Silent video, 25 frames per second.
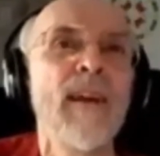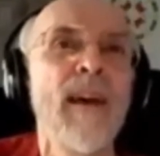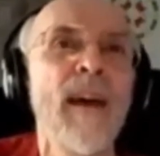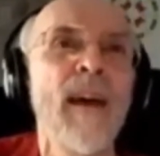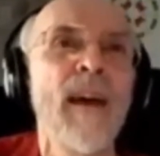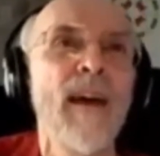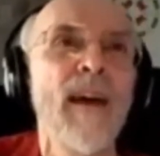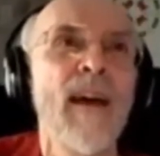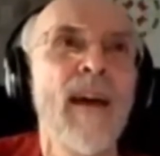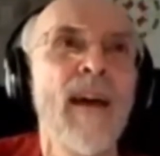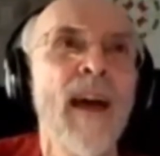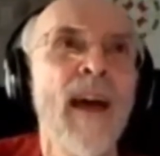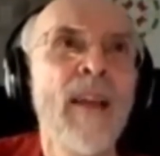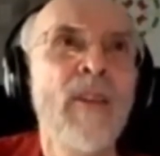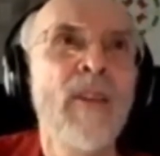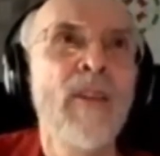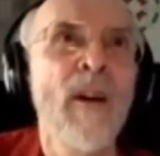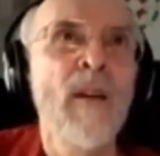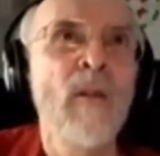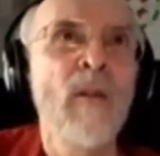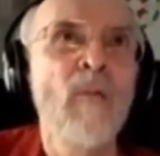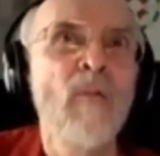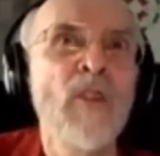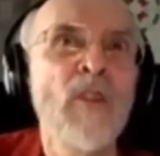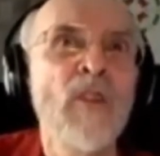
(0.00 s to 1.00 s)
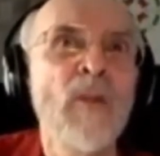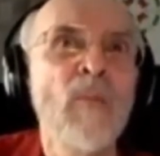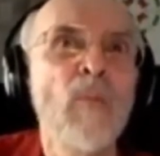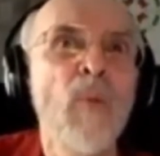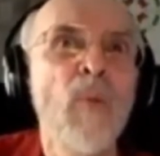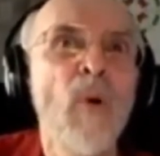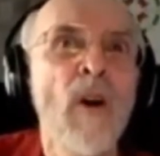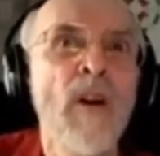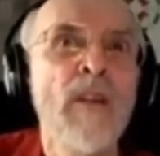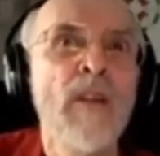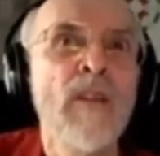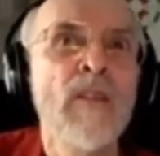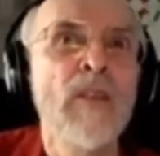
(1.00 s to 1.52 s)
I thought it was
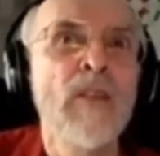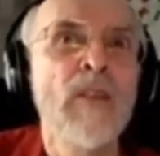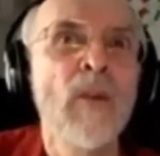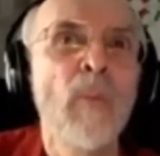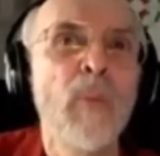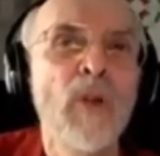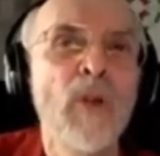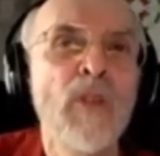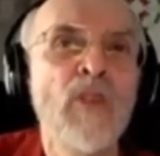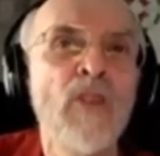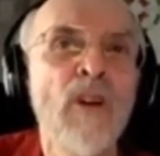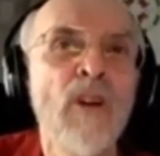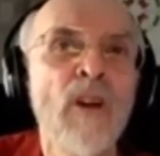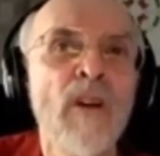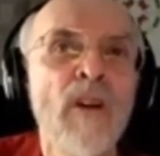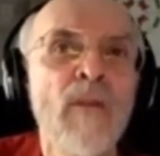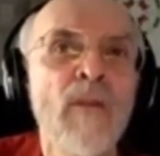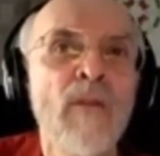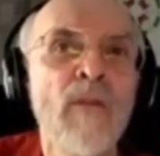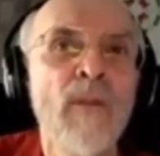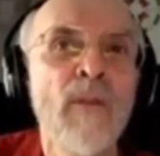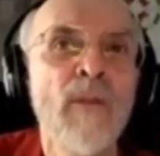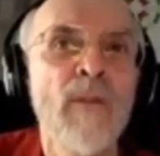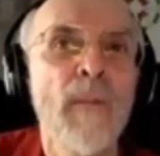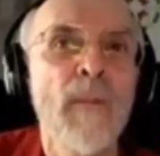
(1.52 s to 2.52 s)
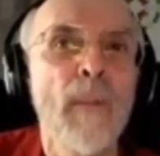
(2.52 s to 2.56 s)
important to preserve